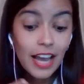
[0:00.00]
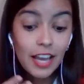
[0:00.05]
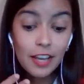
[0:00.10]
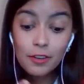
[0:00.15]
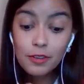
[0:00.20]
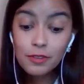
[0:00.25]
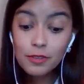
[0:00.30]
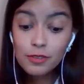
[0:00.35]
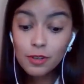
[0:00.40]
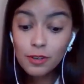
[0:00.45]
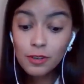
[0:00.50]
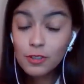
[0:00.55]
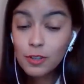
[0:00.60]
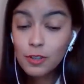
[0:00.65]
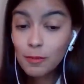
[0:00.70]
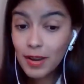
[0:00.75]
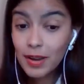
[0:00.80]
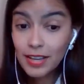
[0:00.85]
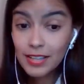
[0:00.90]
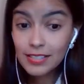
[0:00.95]
I use
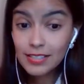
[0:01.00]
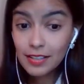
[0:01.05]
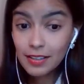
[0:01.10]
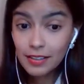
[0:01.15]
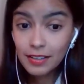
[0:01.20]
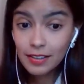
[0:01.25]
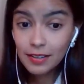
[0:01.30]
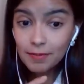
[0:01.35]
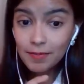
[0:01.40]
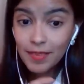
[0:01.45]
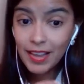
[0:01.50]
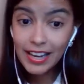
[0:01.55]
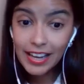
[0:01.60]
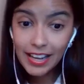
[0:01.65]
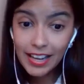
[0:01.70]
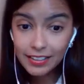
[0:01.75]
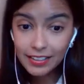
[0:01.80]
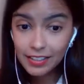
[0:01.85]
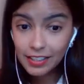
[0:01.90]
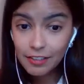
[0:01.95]
also my
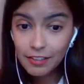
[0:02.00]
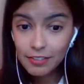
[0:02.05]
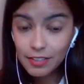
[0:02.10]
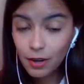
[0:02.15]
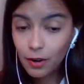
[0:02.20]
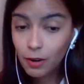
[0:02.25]
electives.